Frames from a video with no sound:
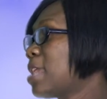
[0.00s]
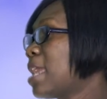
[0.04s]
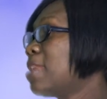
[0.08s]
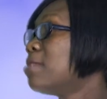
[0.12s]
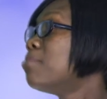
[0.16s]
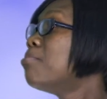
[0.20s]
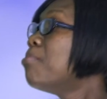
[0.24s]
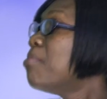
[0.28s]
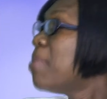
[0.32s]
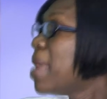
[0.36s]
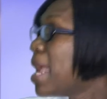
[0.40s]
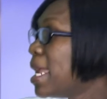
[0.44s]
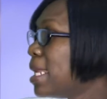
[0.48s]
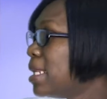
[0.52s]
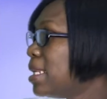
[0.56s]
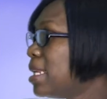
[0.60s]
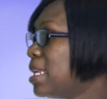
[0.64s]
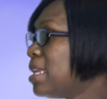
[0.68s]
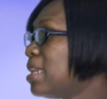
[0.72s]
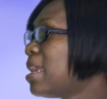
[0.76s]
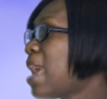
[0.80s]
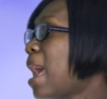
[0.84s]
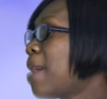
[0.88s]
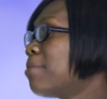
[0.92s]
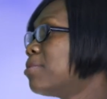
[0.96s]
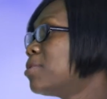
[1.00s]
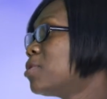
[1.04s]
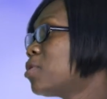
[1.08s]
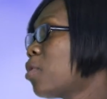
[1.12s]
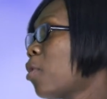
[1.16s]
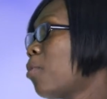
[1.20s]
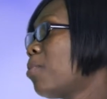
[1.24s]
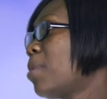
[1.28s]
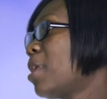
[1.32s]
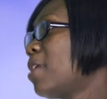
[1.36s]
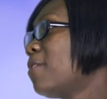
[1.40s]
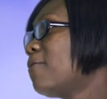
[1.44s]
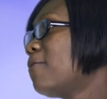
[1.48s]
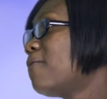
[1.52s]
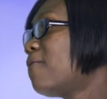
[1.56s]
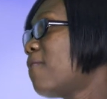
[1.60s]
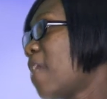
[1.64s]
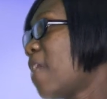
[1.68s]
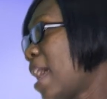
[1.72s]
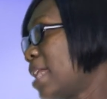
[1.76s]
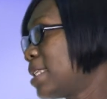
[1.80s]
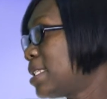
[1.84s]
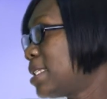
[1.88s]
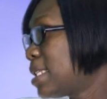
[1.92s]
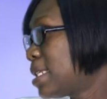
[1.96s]
and mainly absorbing
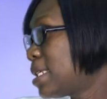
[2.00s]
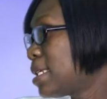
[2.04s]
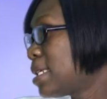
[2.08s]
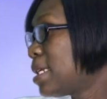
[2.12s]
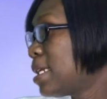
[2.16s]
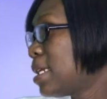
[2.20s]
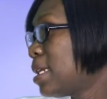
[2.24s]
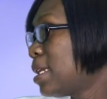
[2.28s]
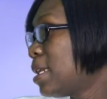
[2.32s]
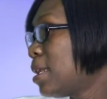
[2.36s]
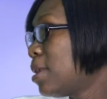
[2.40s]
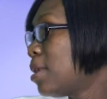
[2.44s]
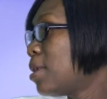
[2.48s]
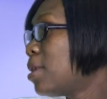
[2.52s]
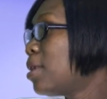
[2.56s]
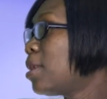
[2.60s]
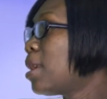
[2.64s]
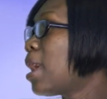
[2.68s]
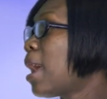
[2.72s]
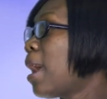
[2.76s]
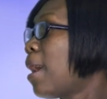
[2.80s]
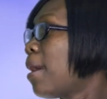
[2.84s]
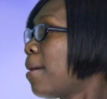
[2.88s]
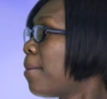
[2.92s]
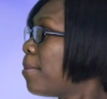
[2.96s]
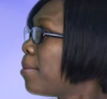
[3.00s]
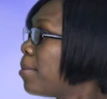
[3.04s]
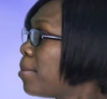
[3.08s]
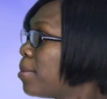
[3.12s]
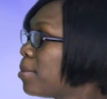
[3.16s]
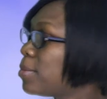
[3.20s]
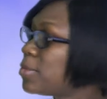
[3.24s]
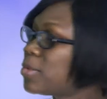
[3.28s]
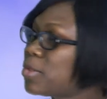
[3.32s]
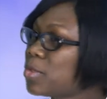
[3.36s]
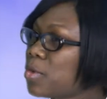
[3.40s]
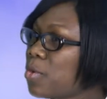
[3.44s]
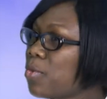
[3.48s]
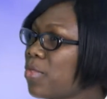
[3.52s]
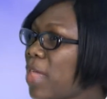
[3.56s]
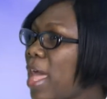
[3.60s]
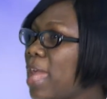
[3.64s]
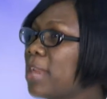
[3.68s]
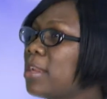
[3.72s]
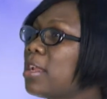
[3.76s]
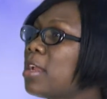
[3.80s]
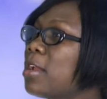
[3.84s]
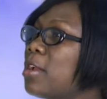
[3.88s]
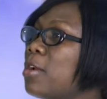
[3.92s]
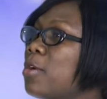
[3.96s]
fat. So
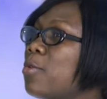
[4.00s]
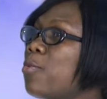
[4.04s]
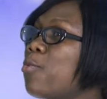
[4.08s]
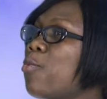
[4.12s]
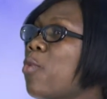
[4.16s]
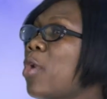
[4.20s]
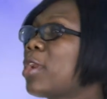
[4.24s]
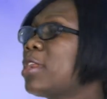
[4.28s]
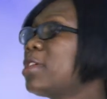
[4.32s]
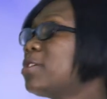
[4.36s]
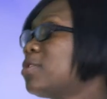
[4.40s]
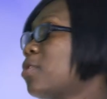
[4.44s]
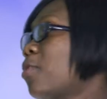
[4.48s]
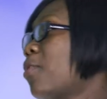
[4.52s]
that what is